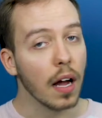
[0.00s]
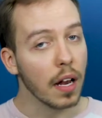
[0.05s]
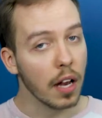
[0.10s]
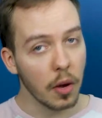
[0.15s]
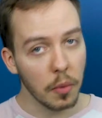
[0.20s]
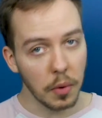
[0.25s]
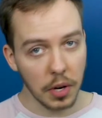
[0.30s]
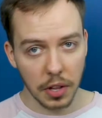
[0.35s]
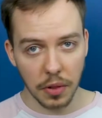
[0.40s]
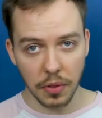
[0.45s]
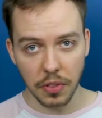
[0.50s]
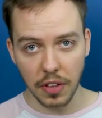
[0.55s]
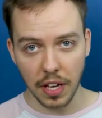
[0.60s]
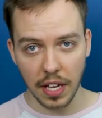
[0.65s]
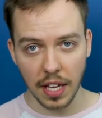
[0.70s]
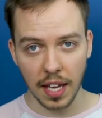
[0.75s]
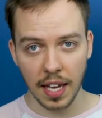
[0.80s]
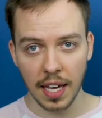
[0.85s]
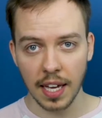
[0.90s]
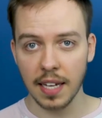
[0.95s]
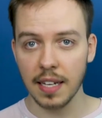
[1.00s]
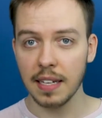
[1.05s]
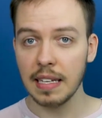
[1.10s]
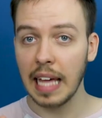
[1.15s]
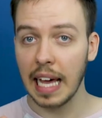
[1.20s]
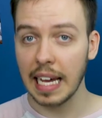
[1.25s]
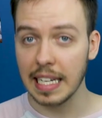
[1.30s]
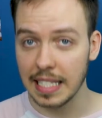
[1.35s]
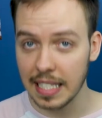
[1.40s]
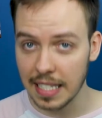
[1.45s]
I know what you're thinking,
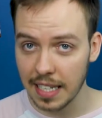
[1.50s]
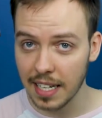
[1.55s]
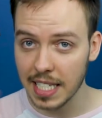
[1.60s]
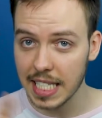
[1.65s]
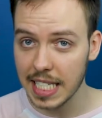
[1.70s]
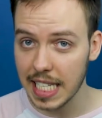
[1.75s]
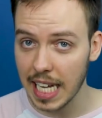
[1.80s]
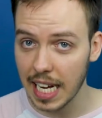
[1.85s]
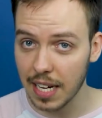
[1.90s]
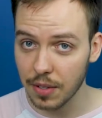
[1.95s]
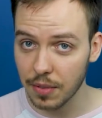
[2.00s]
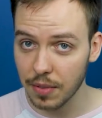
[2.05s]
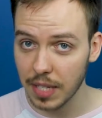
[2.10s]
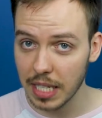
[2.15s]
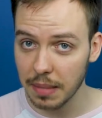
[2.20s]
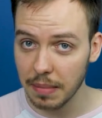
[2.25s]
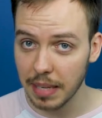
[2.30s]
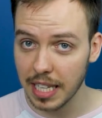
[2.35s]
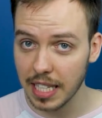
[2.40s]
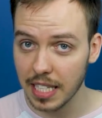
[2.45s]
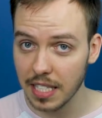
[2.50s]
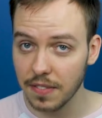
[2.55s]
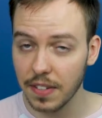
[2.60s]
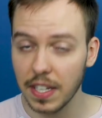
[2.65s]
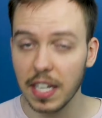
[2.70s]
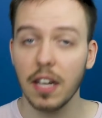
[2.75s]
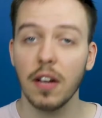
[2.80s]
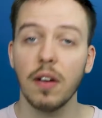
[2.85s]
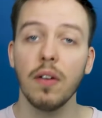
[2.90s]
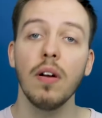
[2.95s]
Casey Neistat already made this
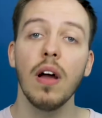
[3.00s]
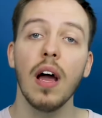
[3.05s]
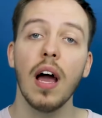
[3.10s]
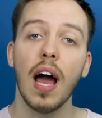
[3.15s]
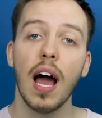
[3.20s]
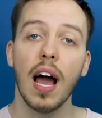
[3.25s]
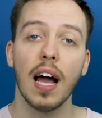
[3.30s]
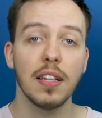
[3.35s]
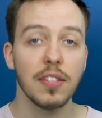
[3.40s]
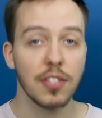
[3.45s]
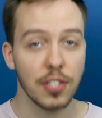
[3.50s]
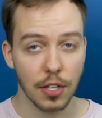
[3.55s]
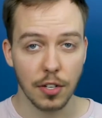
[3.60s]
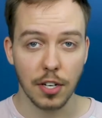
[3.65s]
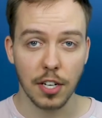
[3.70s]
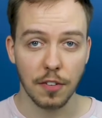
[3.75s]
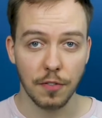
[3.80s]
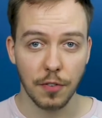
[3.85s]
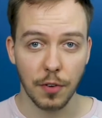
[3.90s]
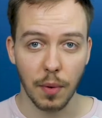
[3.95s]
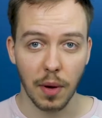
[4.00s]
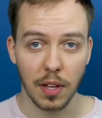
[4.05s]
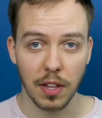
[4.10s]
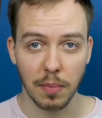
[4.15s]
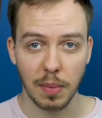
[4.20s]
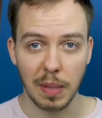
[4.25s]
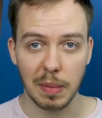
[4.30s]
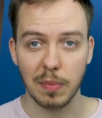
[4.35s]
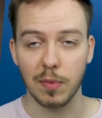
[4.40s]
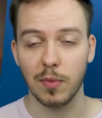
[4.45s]
video, and so did a few other
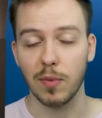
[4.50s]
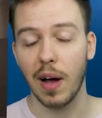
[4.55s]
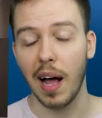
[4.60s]
people.